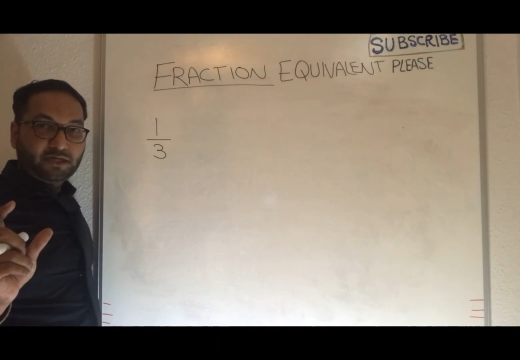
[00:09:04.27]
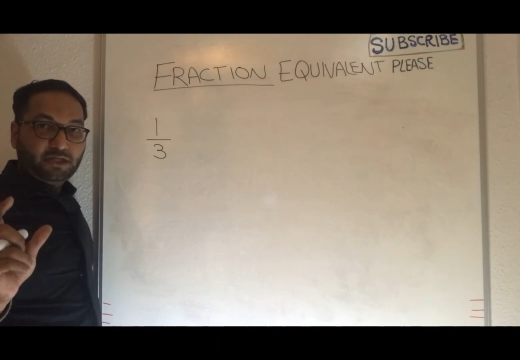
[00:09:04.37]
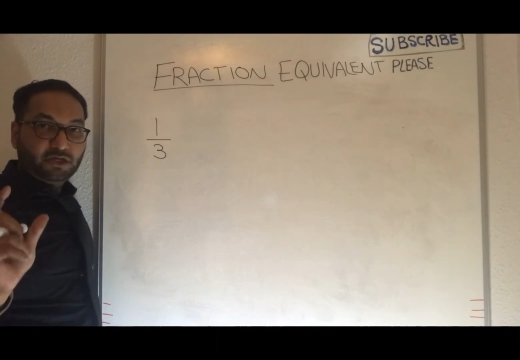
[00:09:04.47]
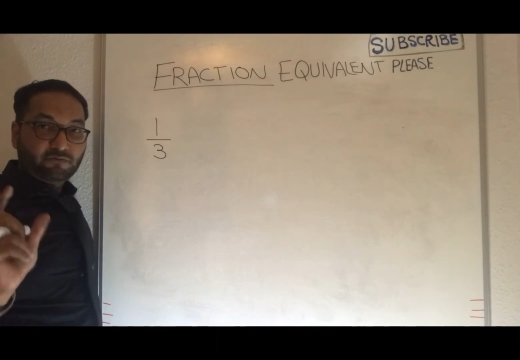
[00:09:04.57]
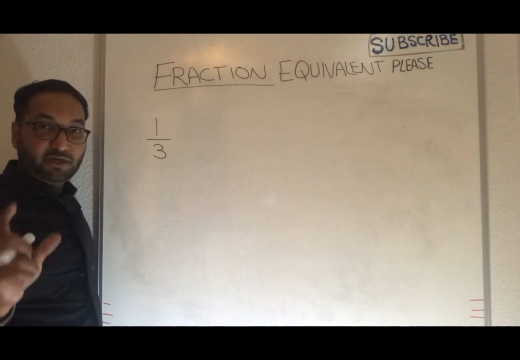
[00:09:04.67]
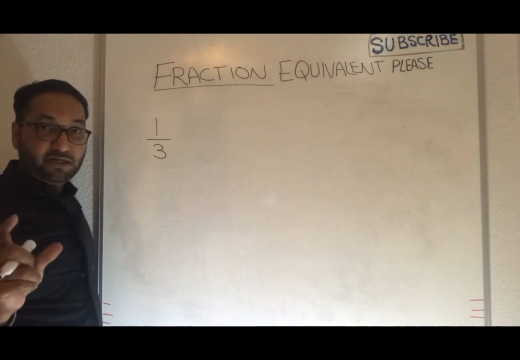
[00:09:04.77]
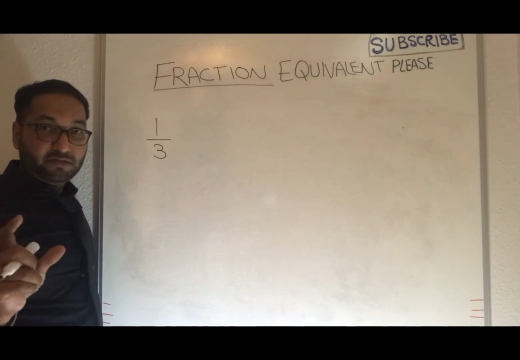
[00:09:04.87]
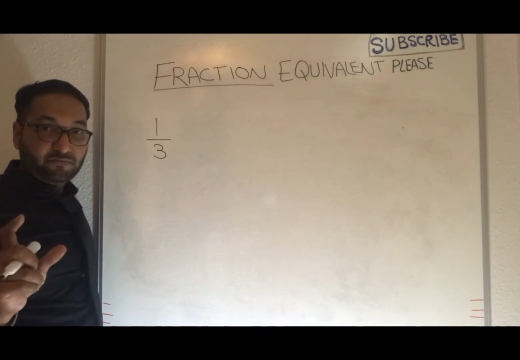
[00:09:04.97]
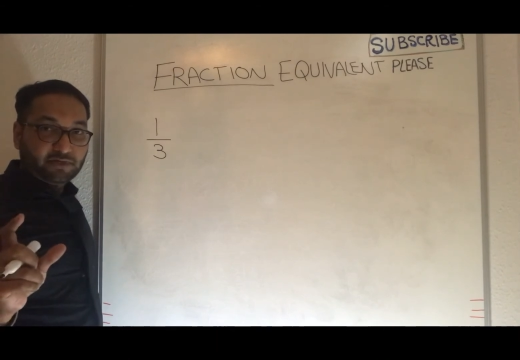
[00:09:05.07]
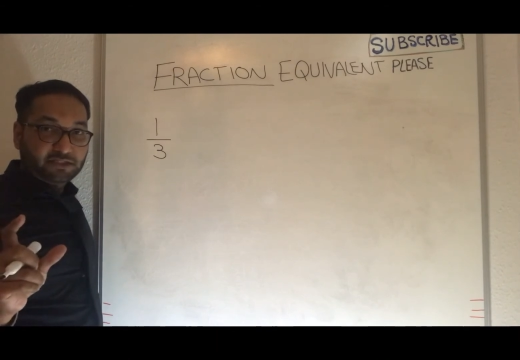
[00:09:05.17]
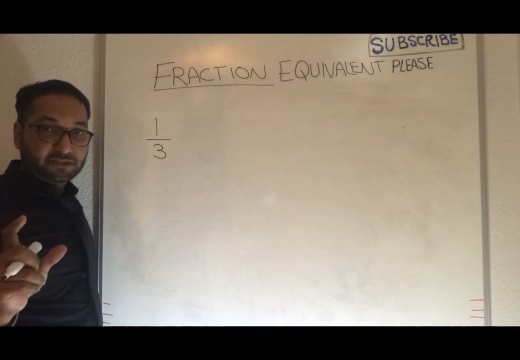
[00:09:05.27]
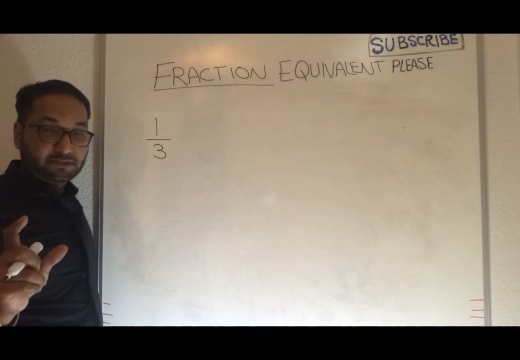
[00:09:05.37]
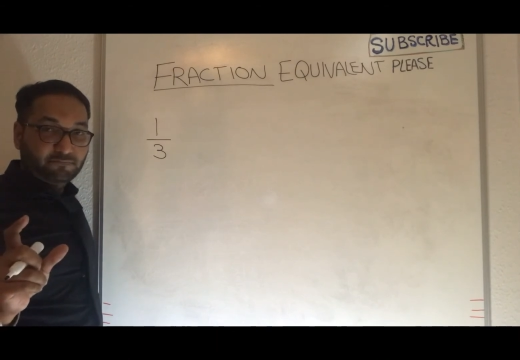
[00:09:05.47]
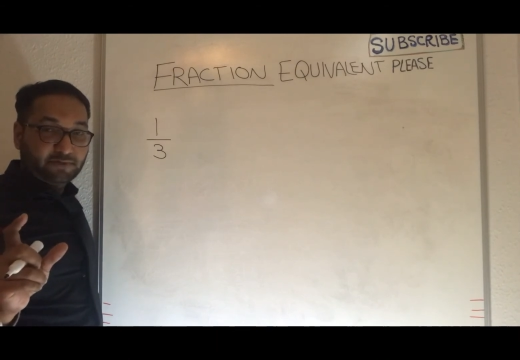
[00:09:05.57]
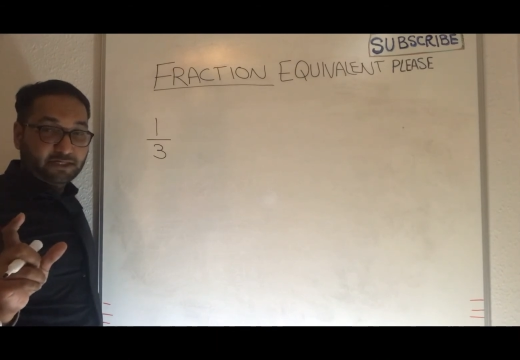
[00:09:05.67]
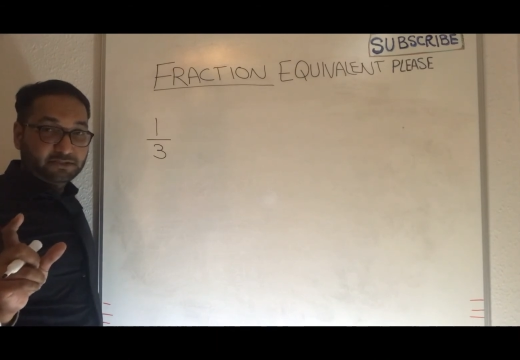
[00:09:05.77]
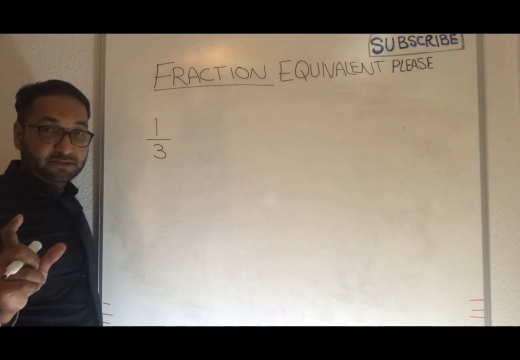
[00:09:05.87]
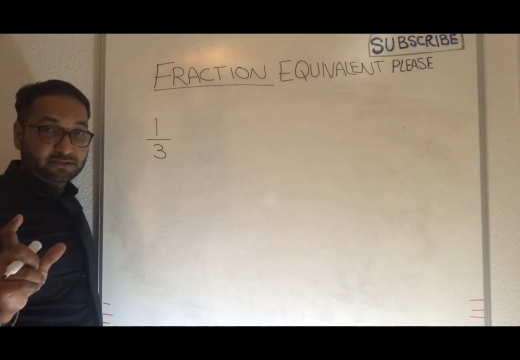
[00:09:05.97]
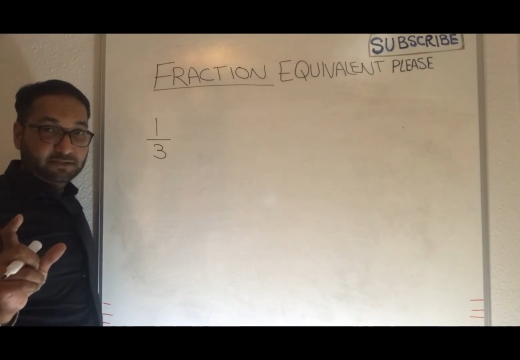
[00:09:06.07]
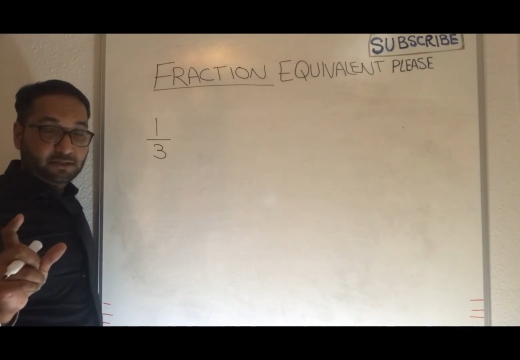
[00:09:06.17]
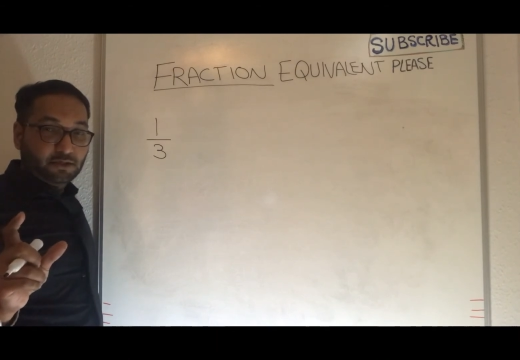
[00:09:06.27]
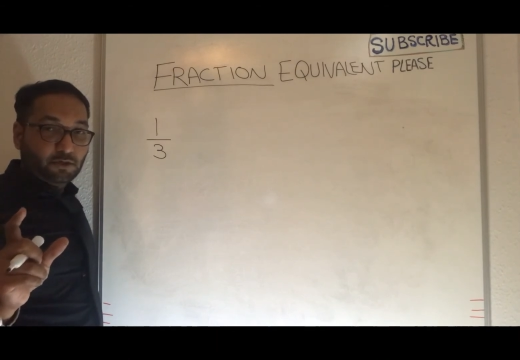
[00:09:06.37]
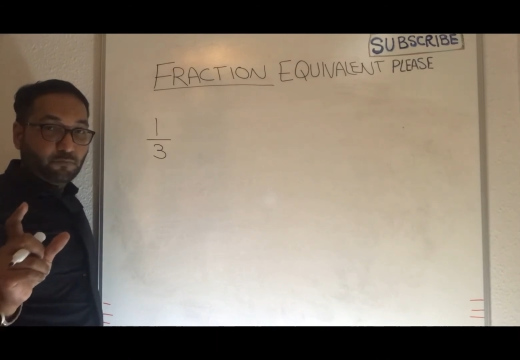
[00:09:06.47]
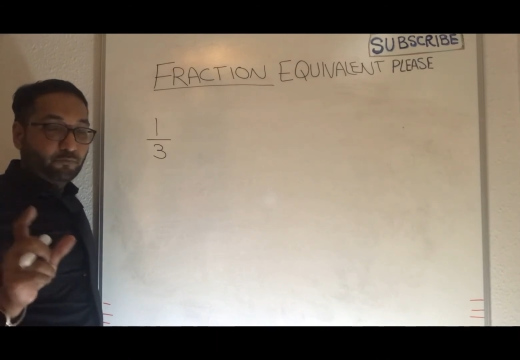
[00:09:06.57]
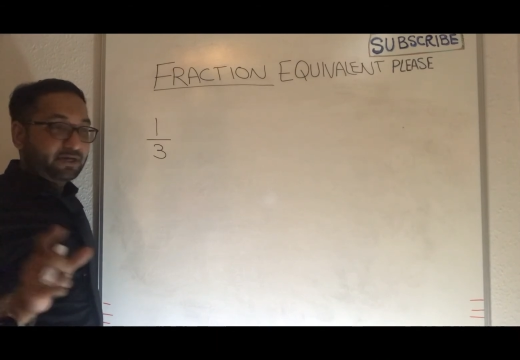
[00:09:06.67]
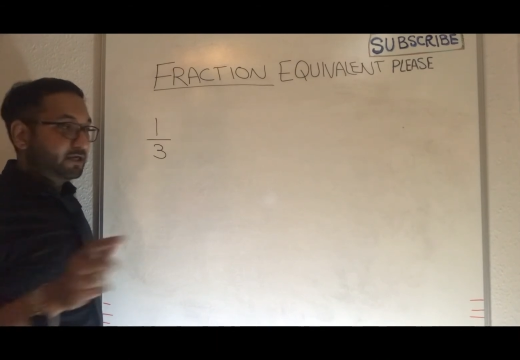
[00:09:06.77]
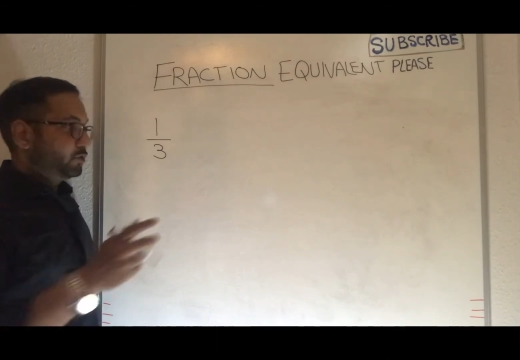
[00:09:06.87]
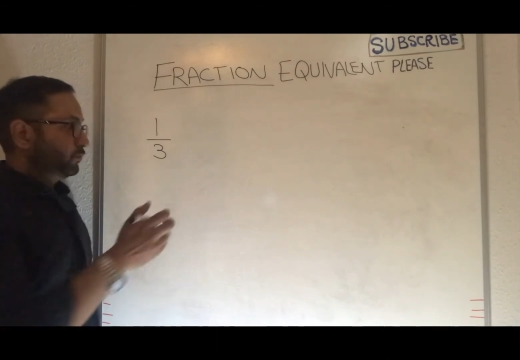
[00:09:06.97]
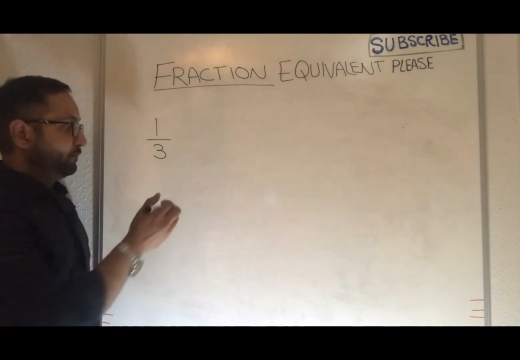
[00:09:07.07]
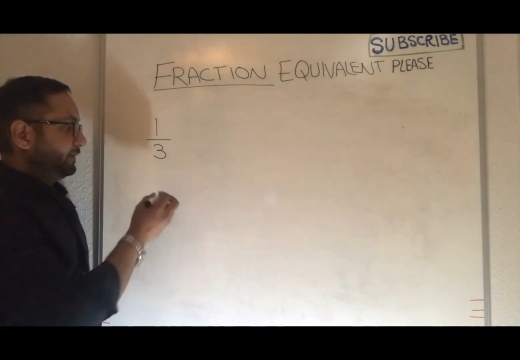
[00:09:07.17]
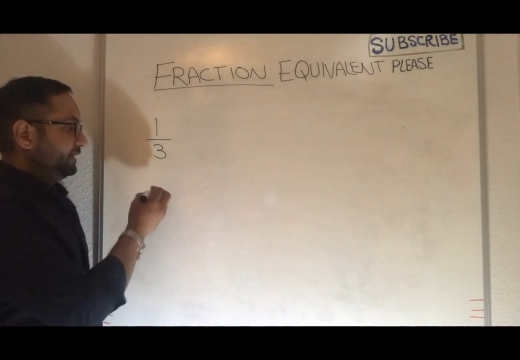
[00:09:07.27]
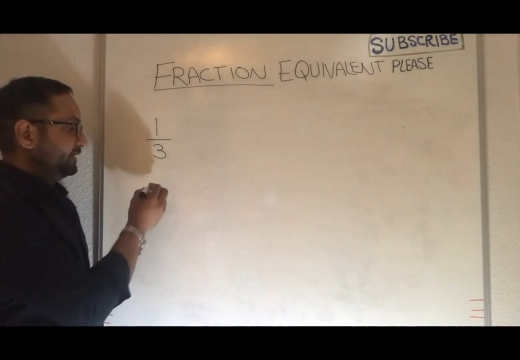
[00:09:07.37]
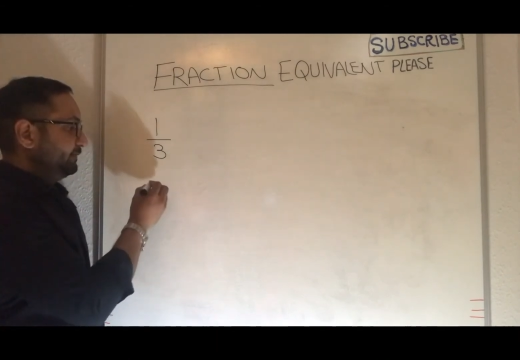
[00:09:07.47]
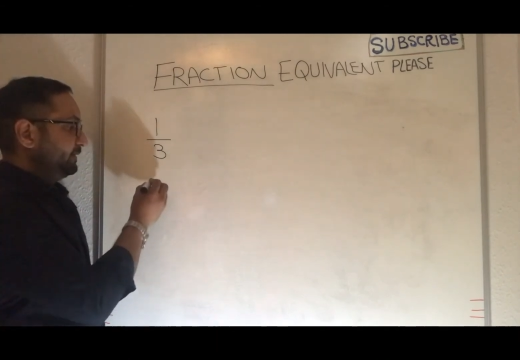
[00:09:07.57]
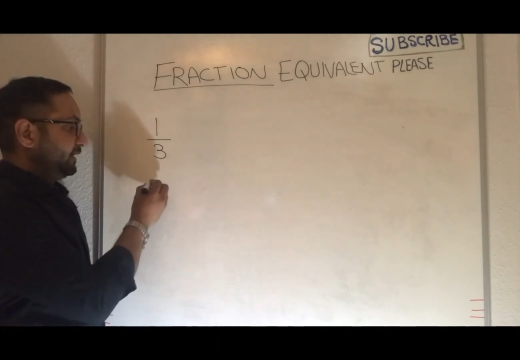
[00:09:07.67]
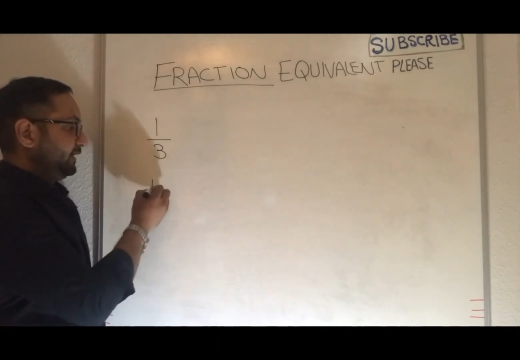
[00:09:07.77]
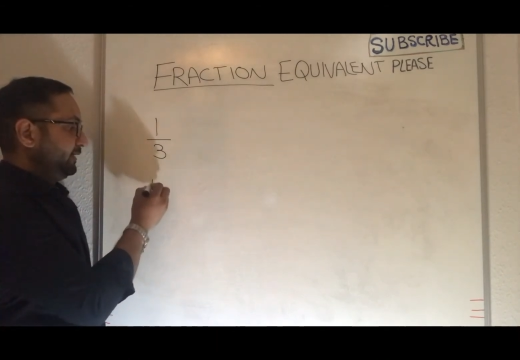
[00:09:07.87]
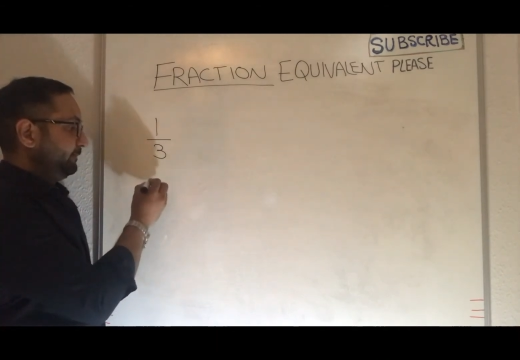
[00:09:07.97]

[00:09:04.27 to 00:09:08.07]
equivalent fractions, we need to multiply